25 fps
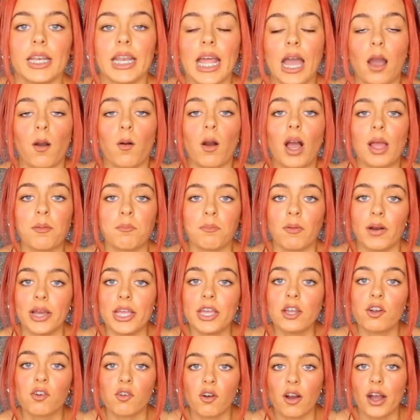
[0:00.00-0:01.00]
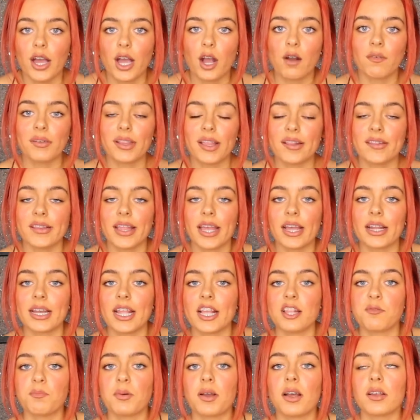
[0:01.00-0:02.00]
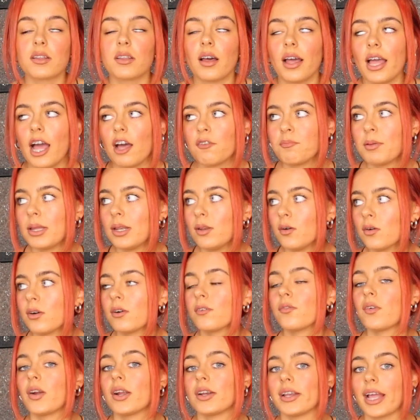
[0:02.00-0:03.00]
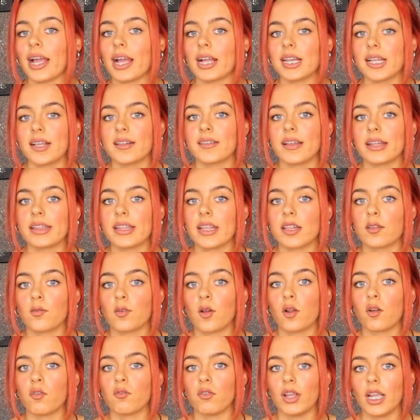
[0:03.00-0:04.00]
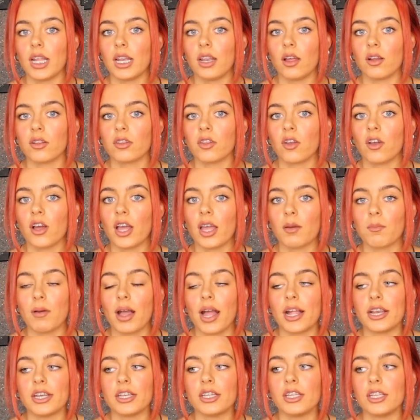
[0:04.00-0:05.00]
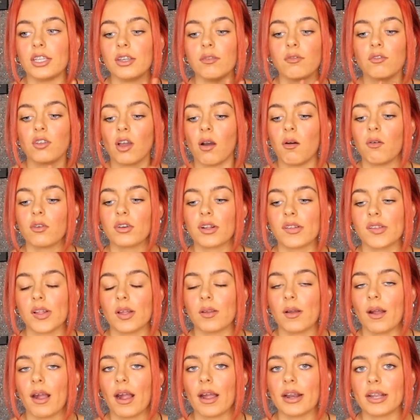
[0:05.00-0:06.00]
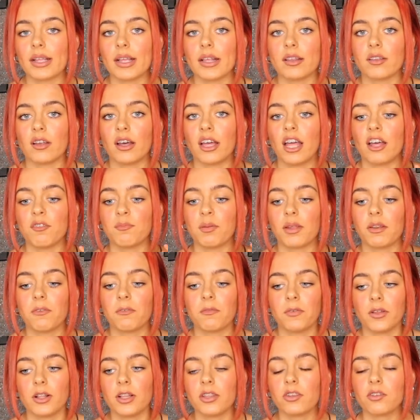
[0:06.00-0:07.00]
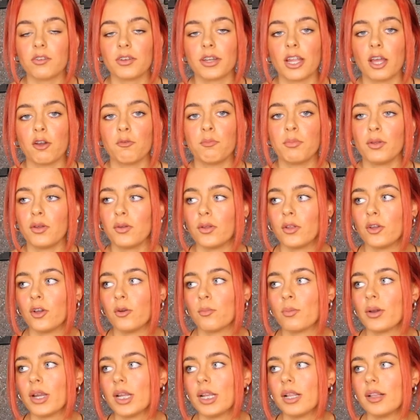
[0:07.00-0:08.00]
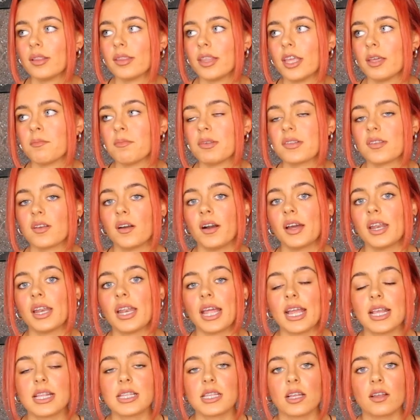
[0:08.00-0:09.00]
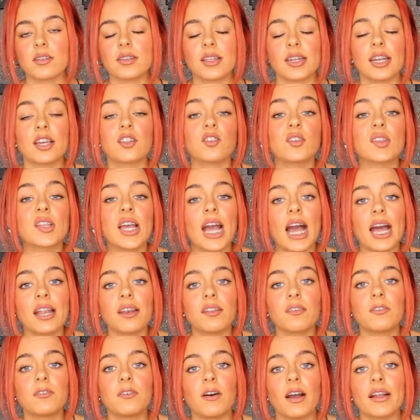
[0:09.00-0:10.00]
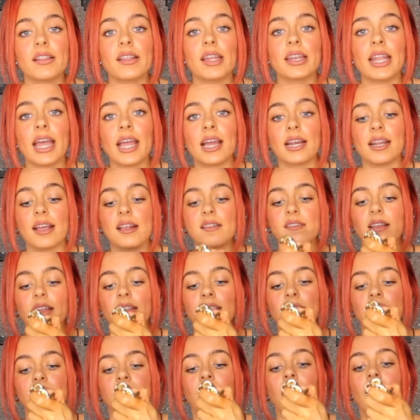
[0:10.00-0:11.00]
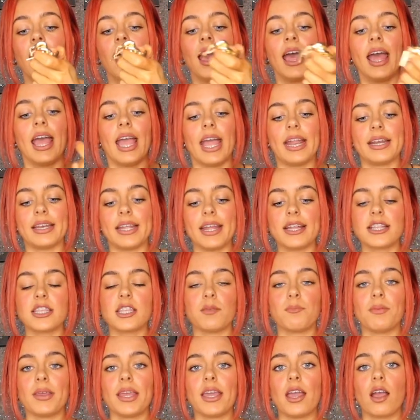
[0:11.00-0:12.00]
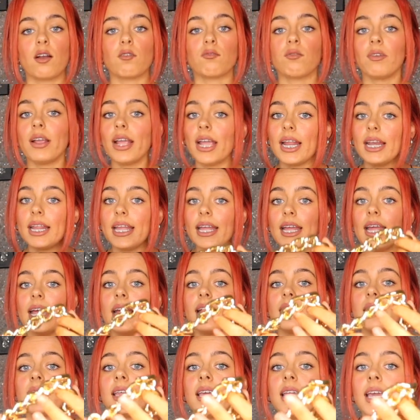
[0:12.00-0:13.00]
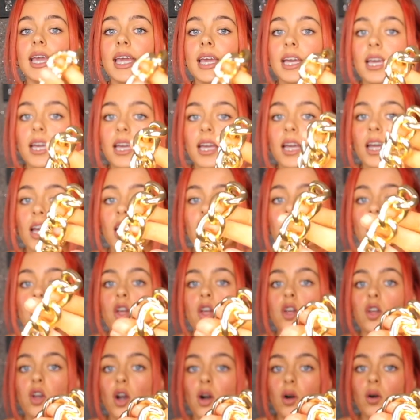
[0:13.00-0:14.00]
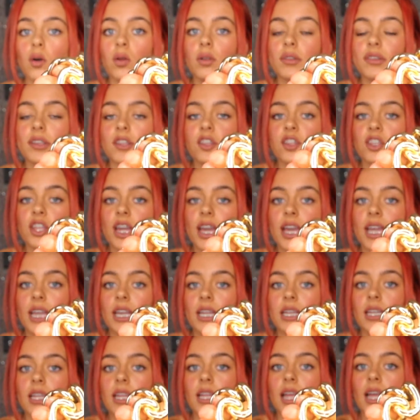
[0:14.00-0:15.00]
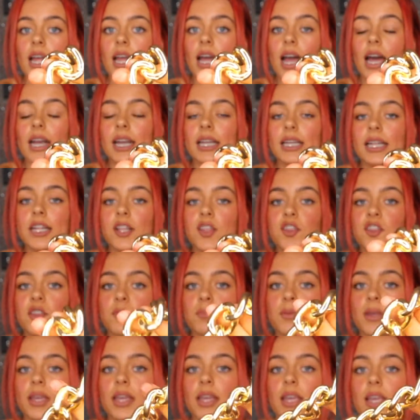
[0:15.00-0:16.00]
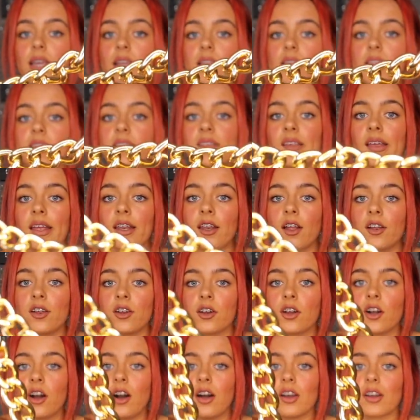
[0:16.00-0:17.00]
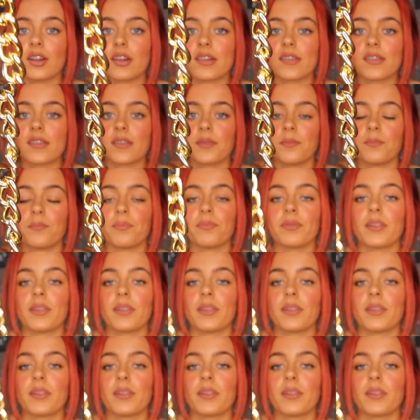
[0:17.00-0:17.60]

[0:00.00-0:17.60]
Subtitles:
Now, I might cry over this necklace because I have been looking for a necklace like this for a really long time, and you don't understand how hard it is. I have been filtering out Boohoo, Pretty Little Thing, Misguided, ASOS, and I just can't find a necklace like this. It needs to be a really thick gold chain, and it needs to be sitting on your collars.